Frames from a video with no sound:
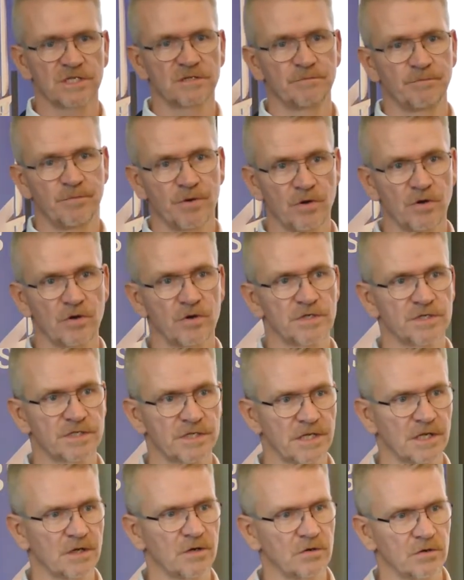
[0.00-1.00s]
per
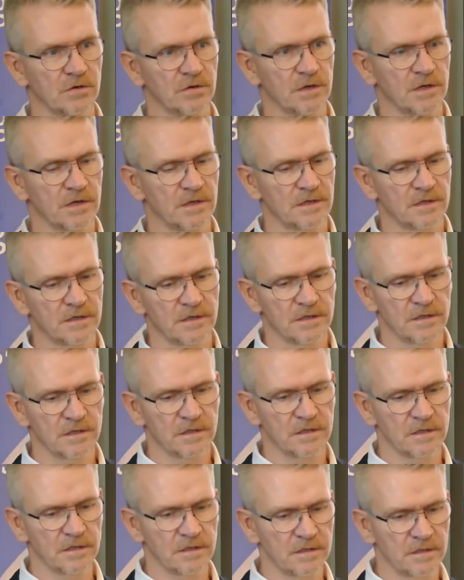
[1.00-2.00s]
single
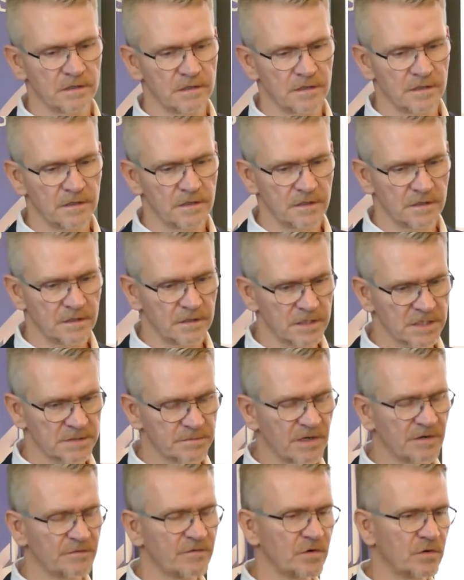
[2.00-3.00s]

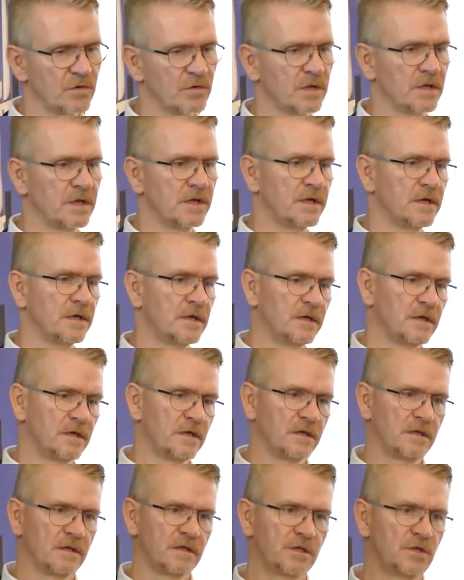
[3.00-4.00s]
smartphone.
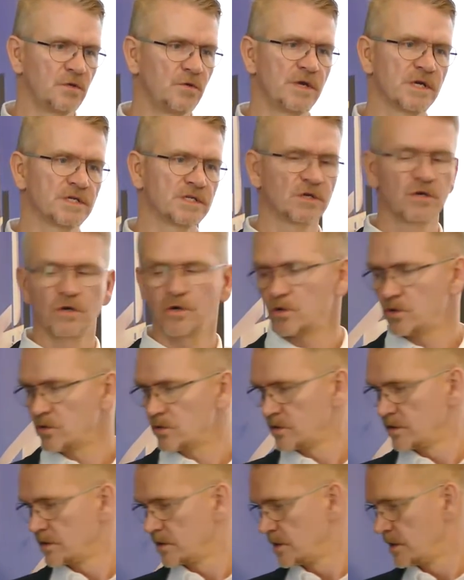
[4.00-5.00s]
2 years ago,
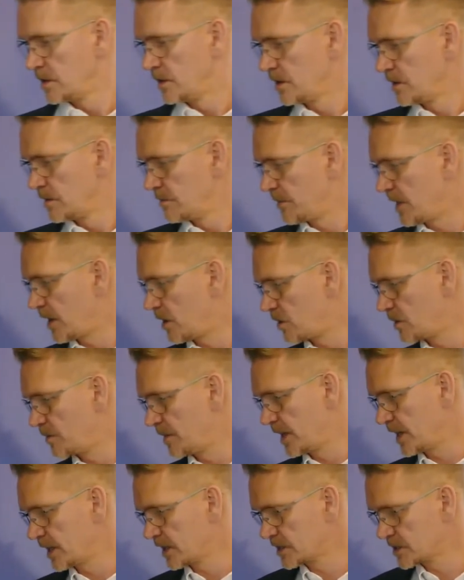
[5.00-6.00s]
power
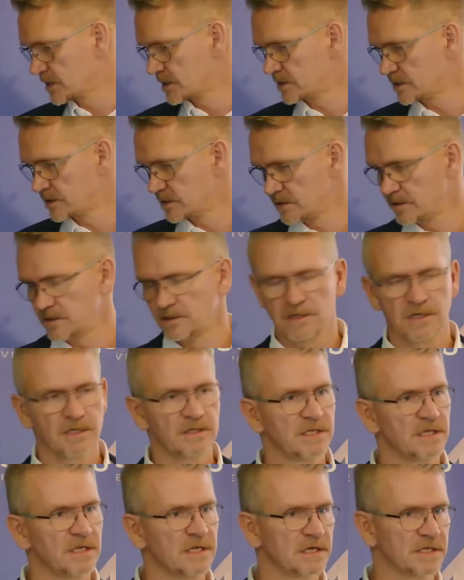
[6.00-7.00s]
banks
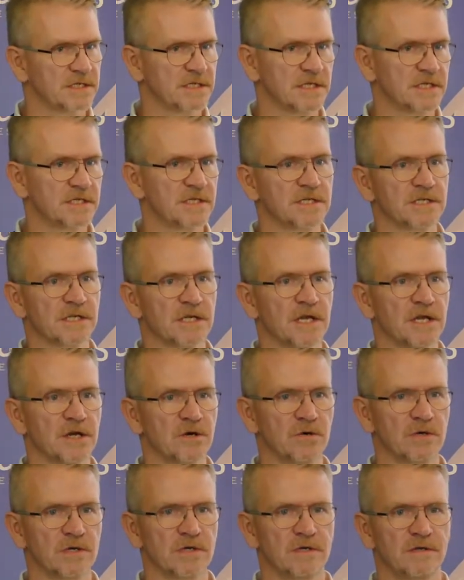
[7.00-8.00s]
didn't exist as a
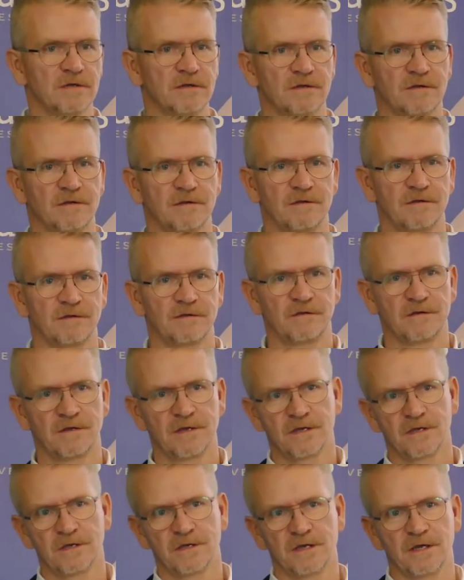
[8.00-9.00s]
category.
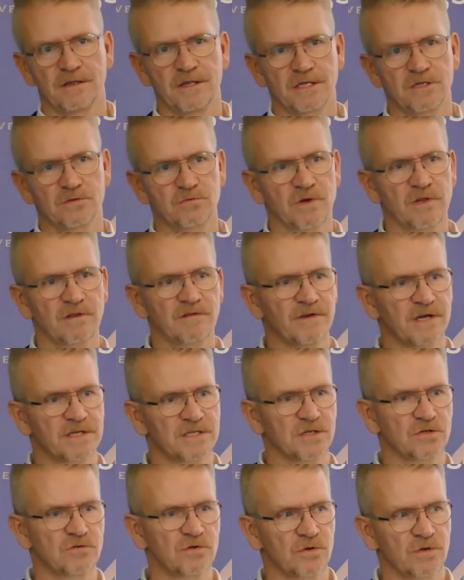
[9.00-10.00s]
And this is one of the
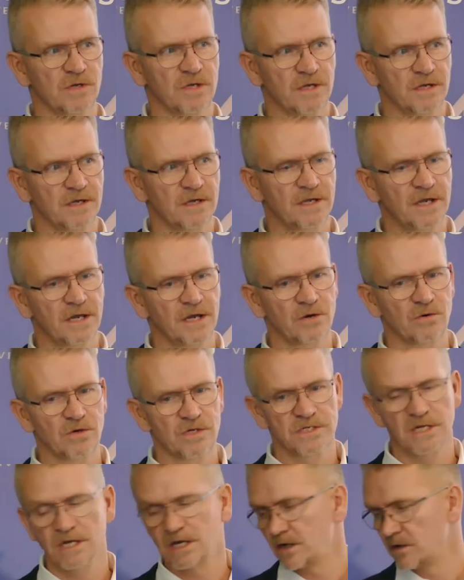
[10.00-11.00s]
fastest growing
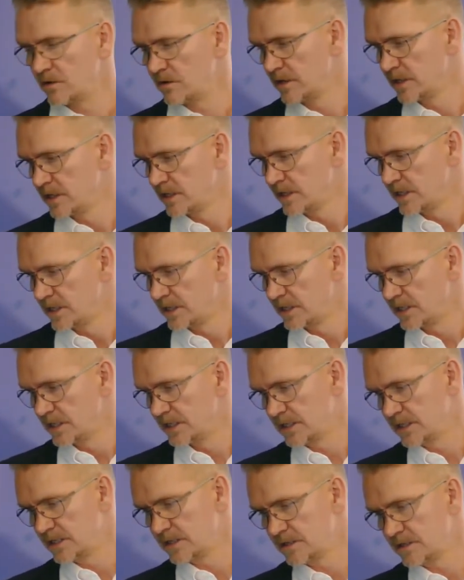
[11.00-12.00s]
categories now.
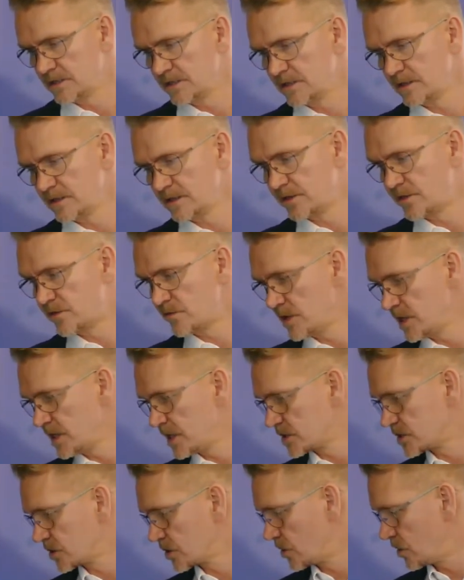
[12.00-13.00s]
3
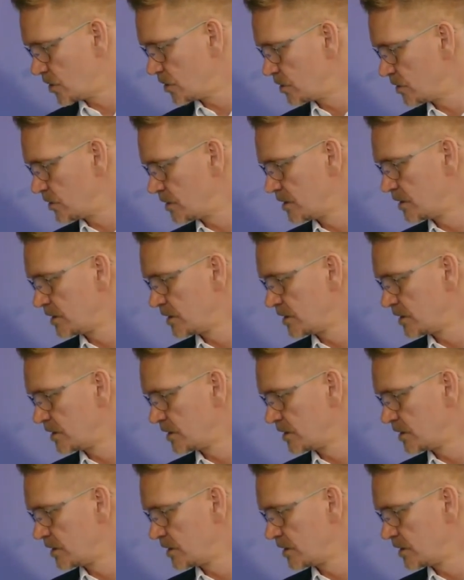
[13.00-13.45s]
years ago,